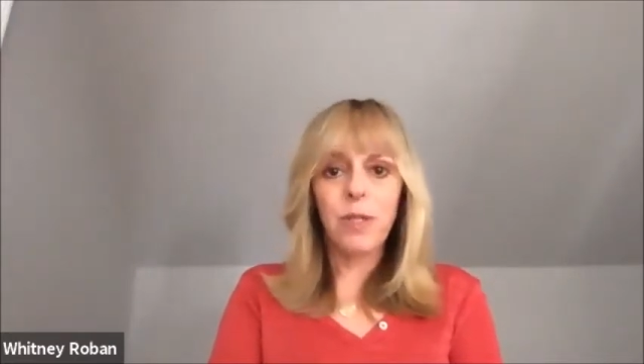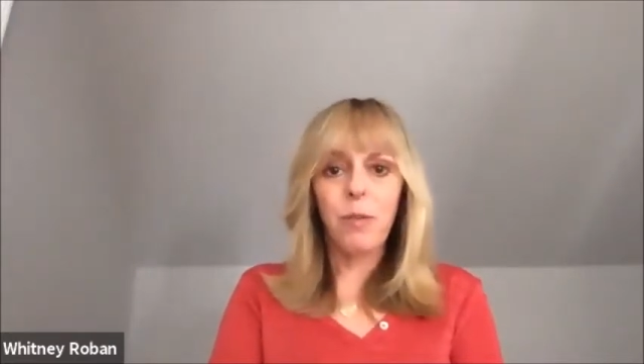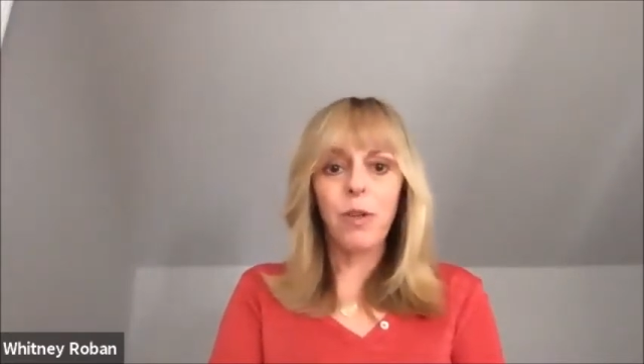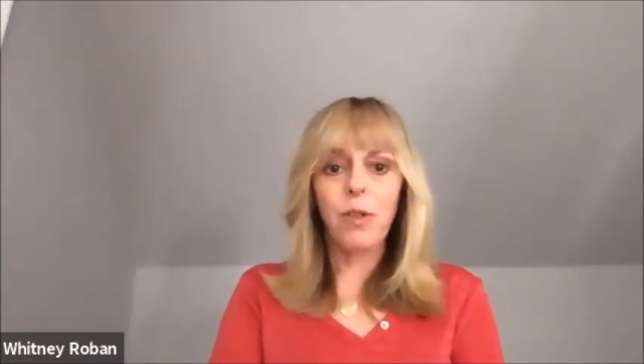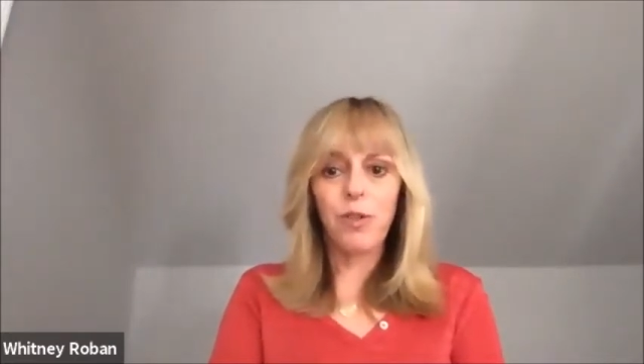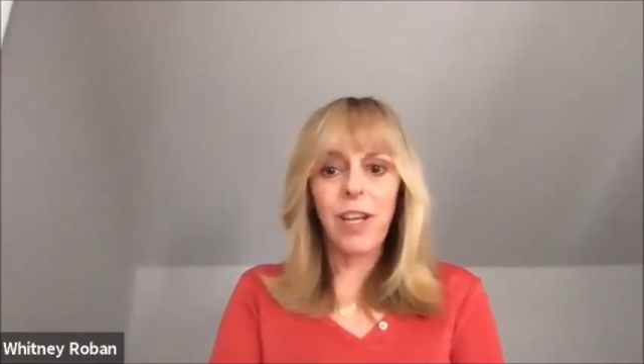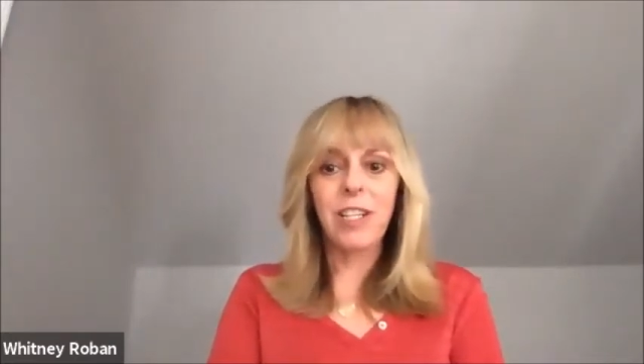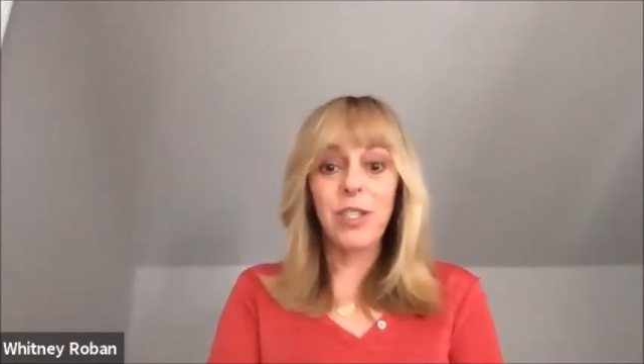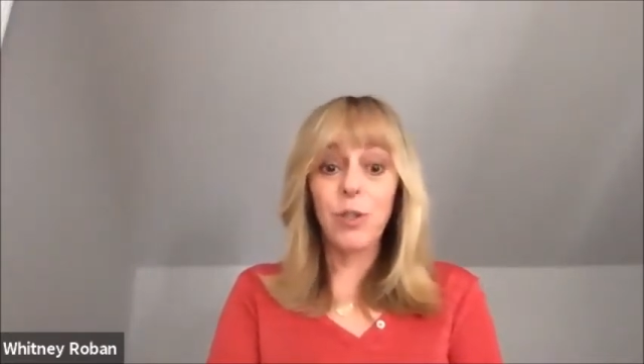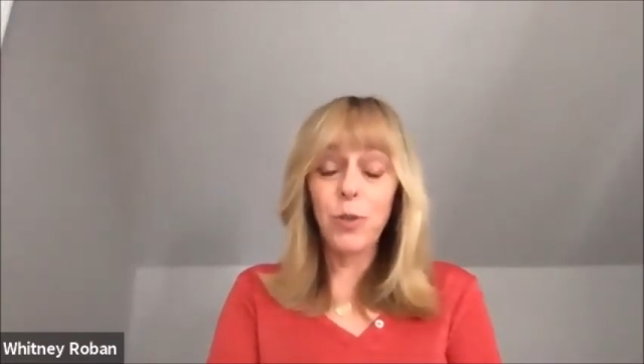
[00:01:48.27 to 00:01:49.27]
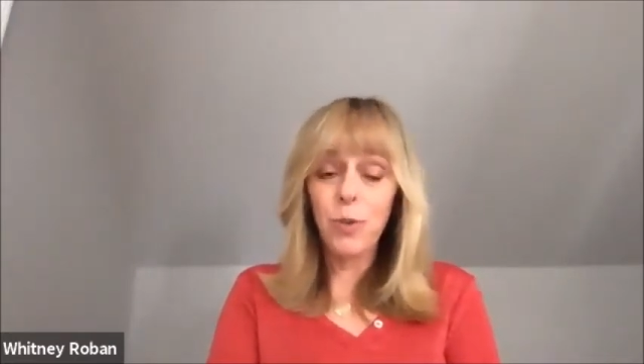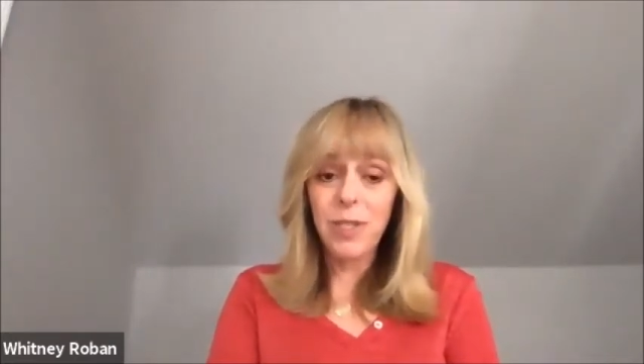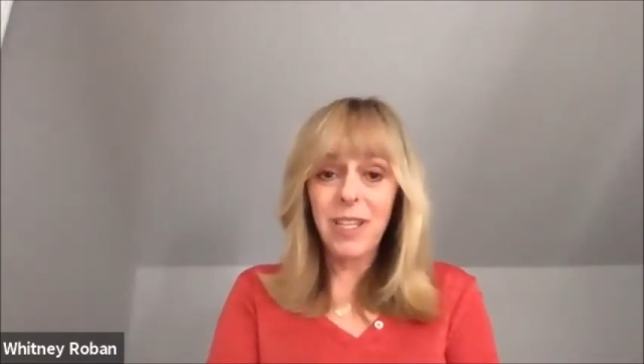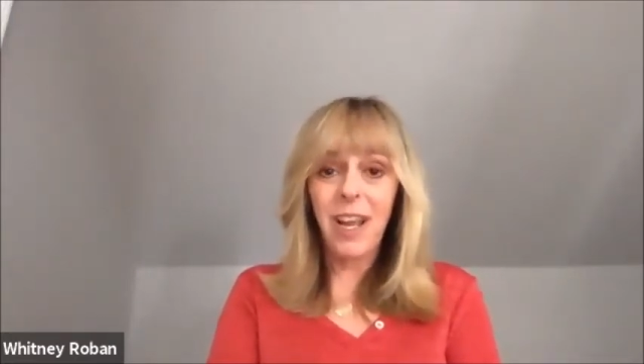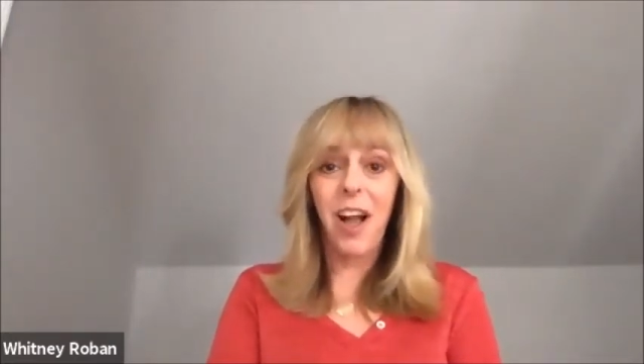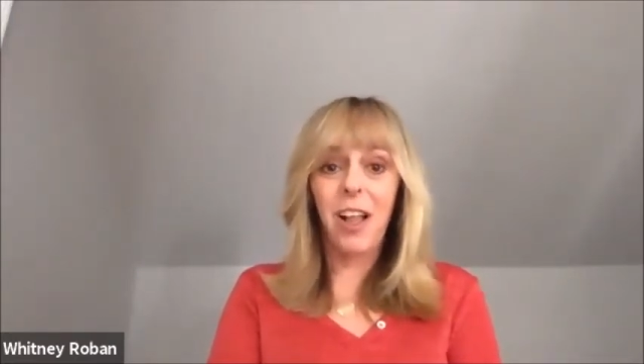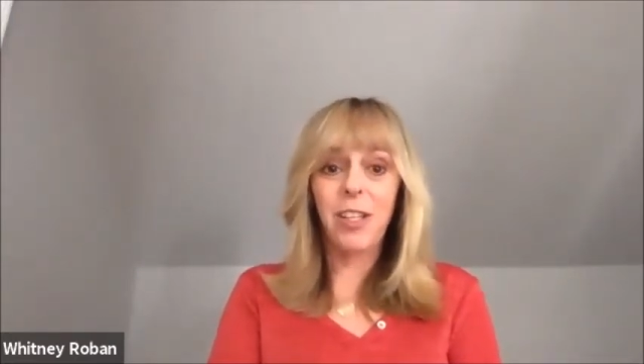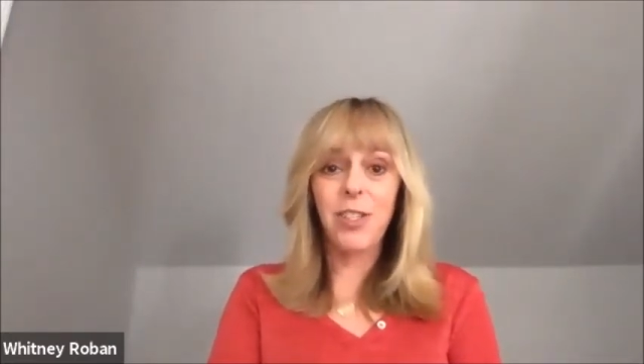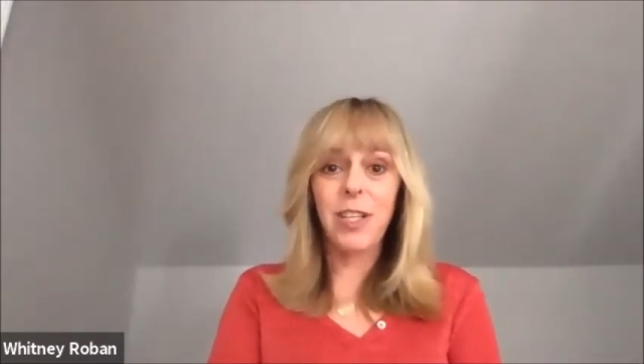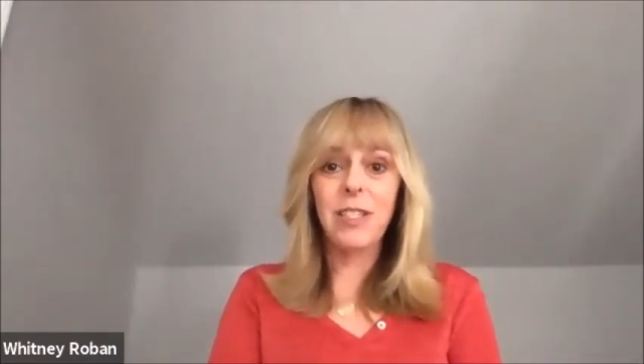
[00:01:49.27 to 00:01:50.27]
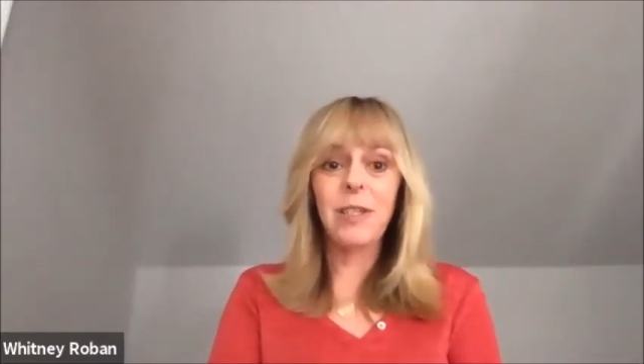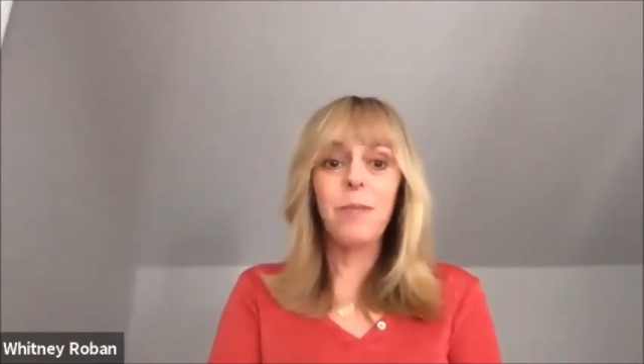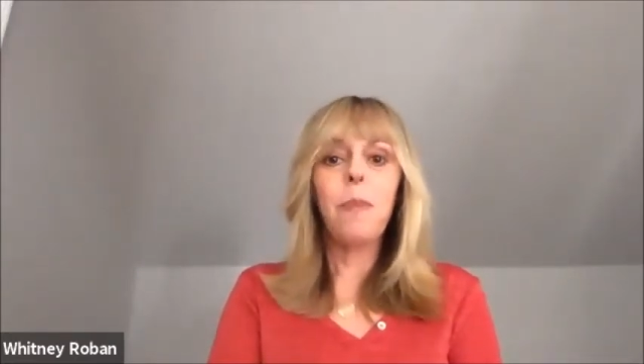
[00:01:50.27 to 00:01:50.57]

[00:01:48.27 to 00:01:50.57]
I'm also trained as a school psychologist.